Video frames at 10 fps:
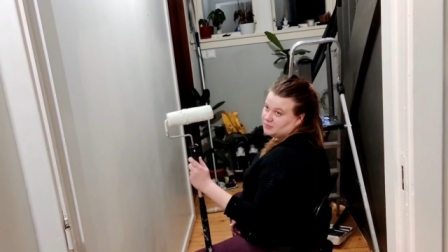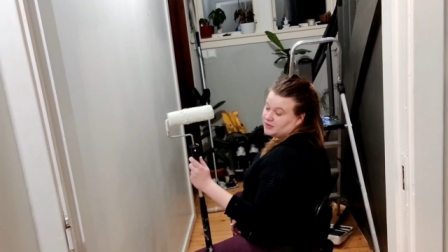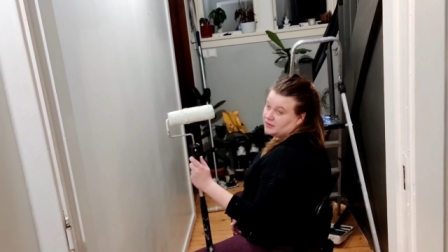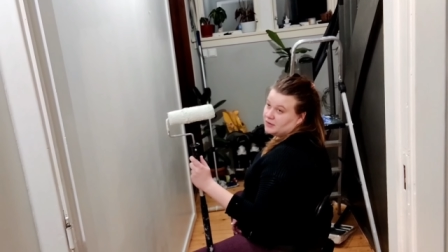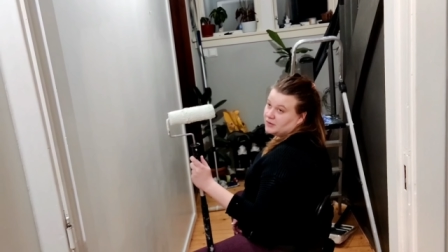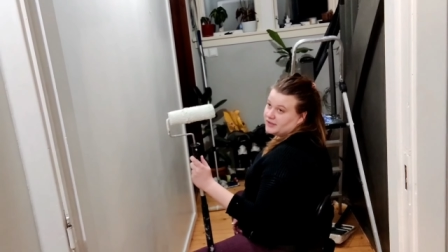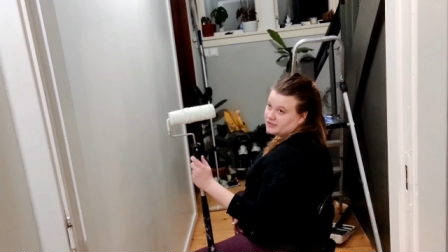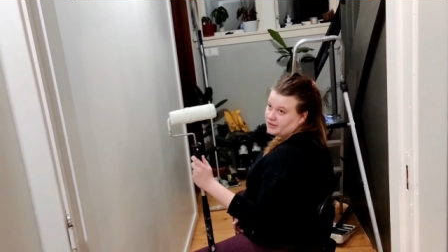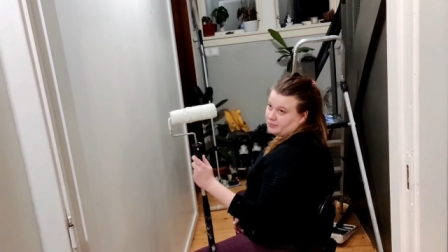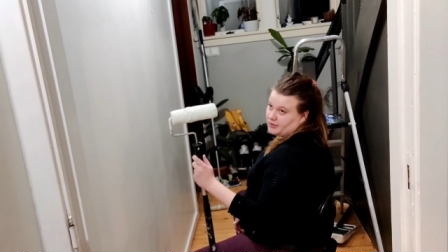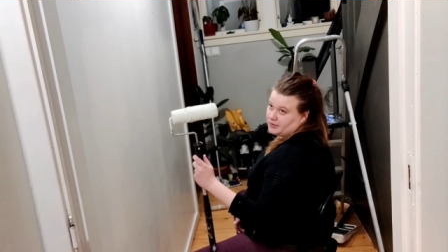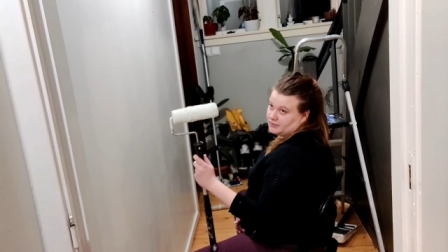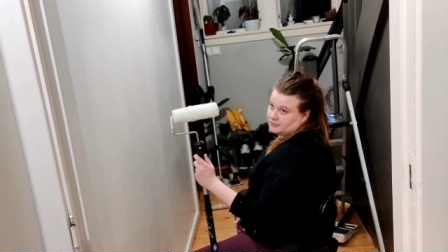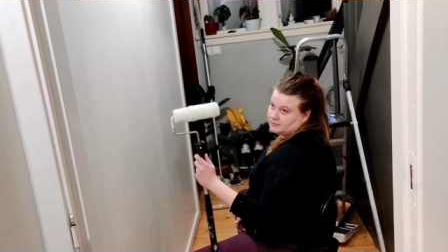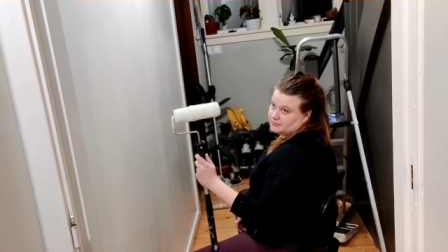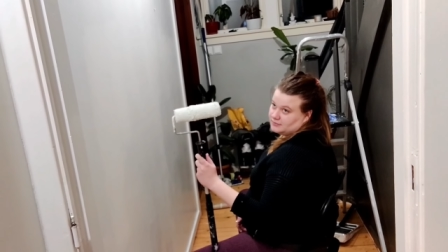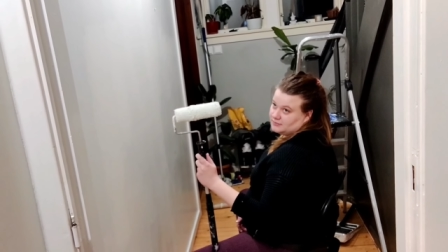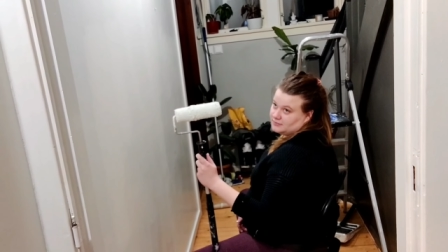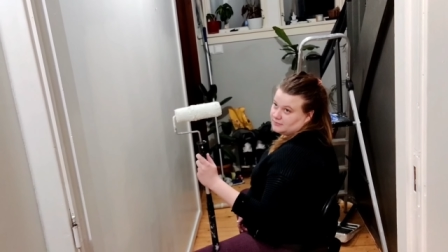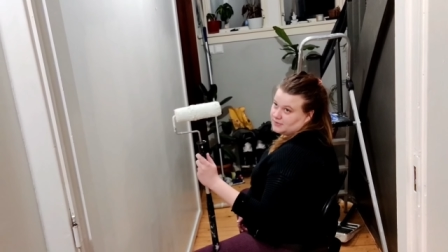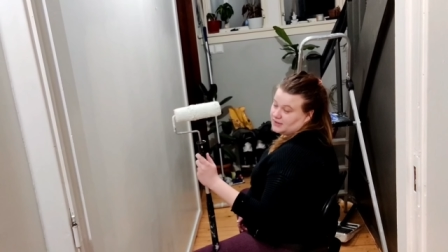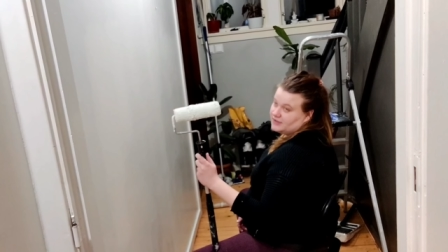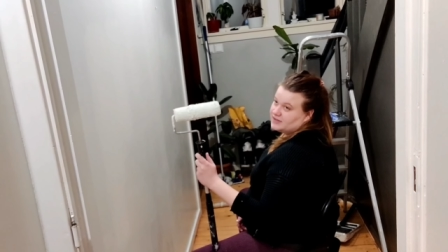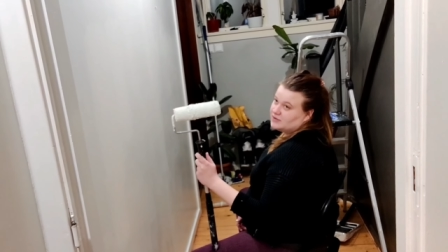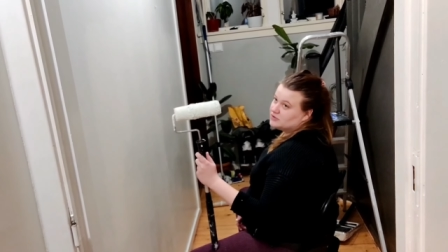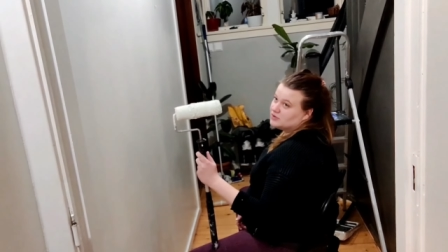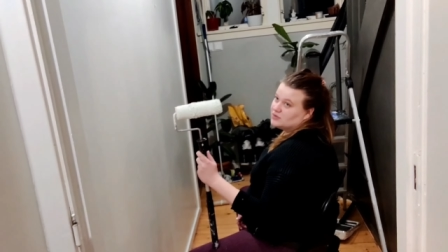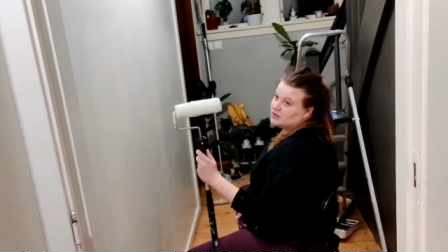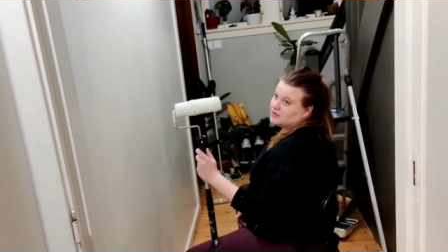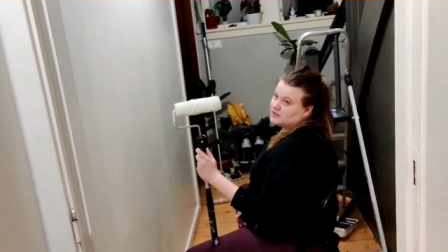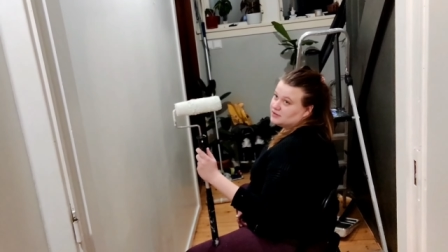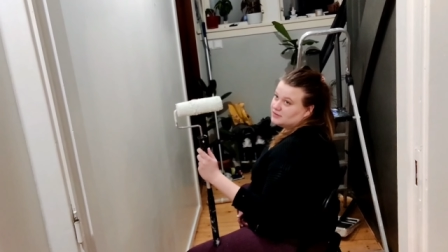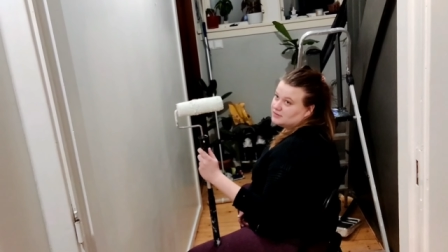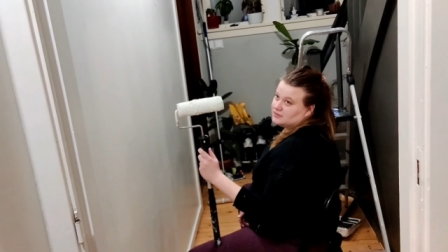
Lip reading: a pierogi shop, and it sounds so good.